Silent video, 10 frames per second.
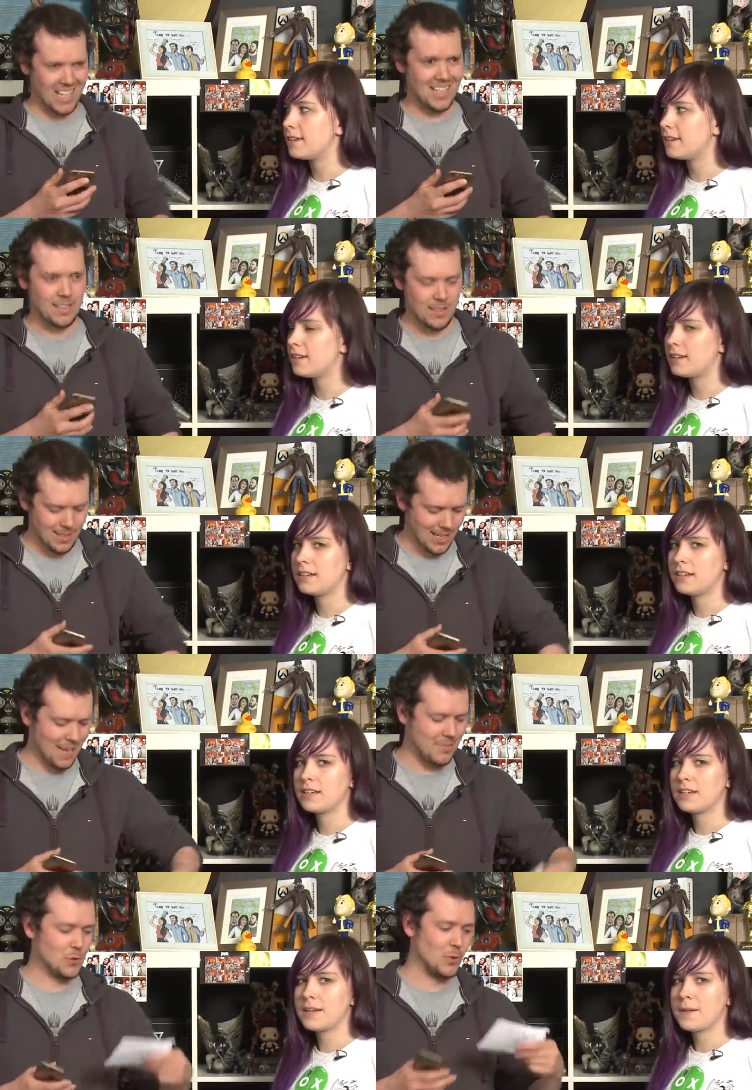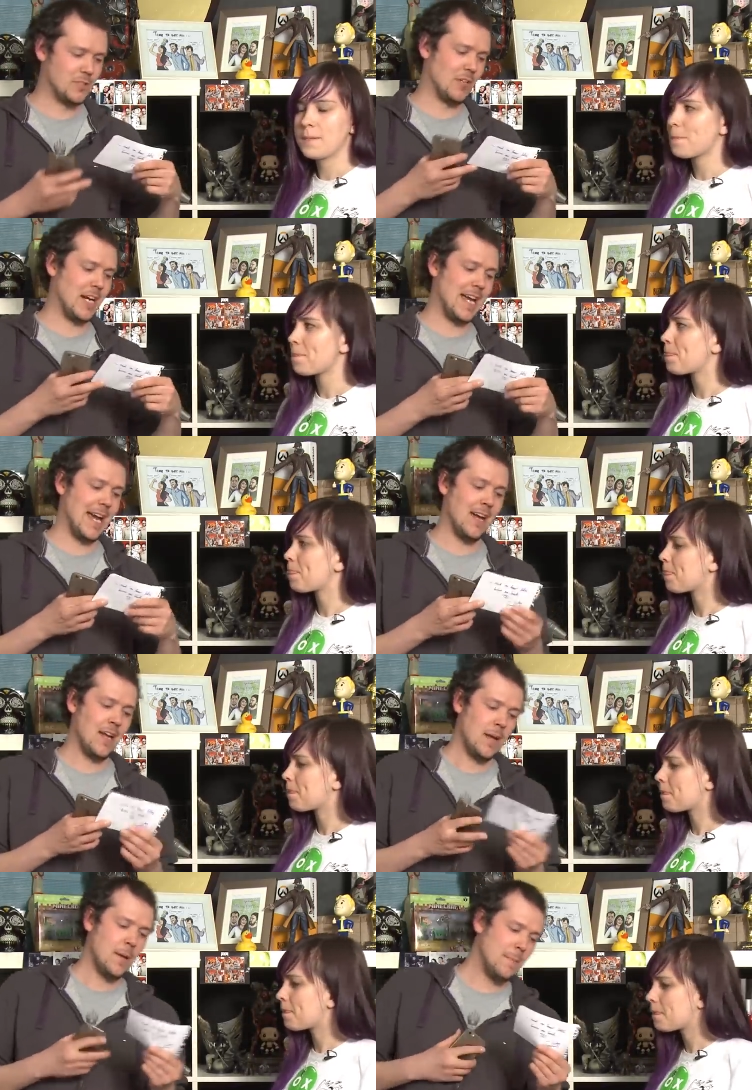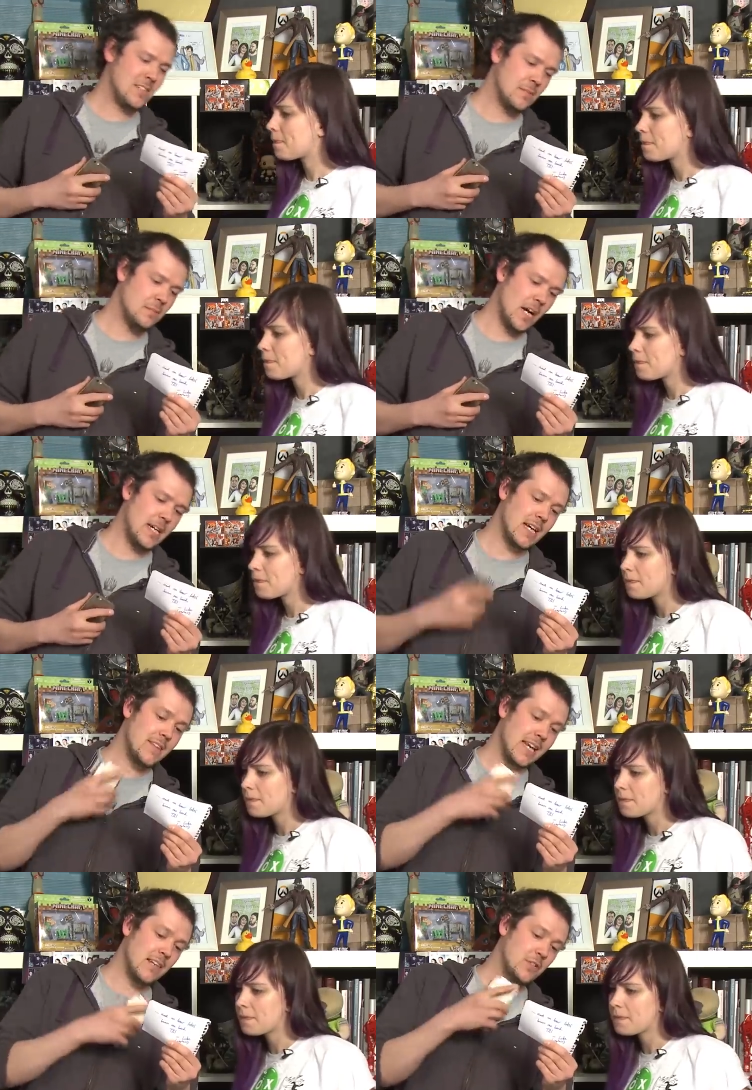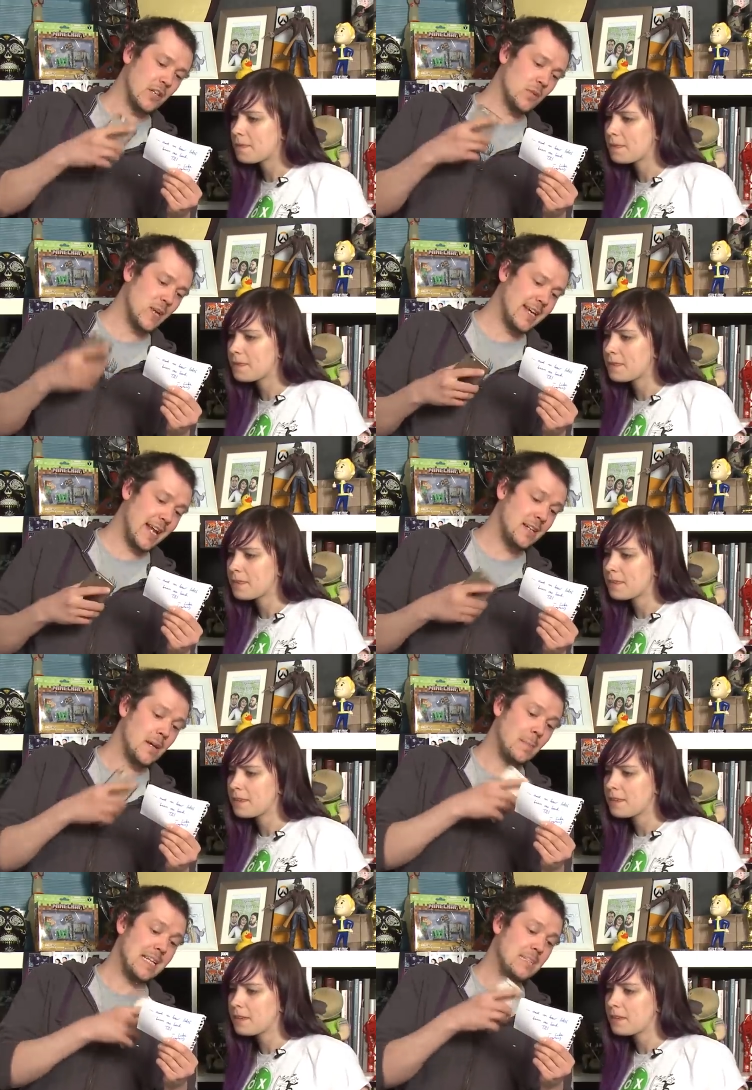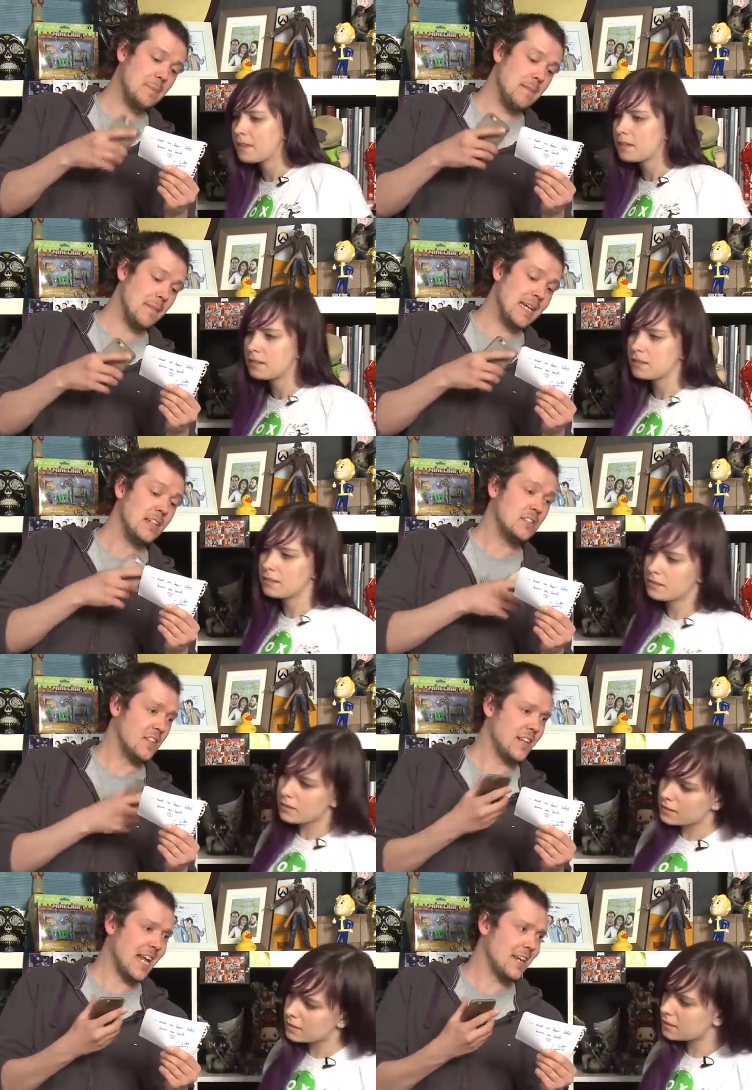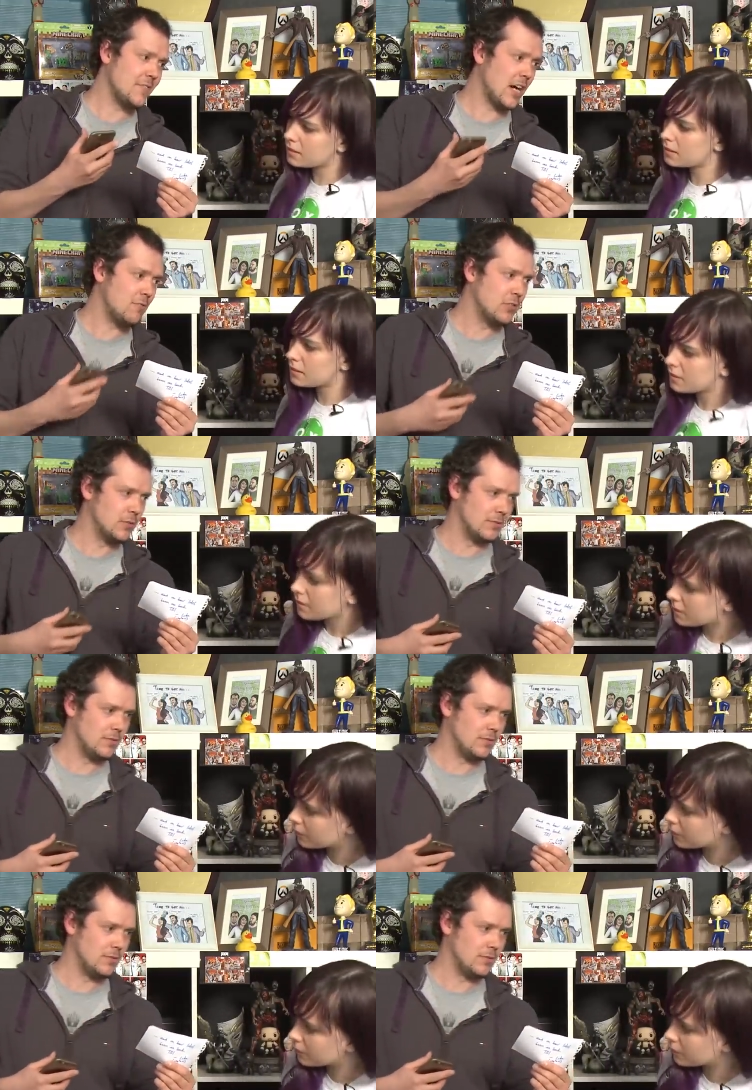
Speaker 1: I have his orders right here. Mr. Mike, at the end of show the weekend, please beam me to the land of Hyrule.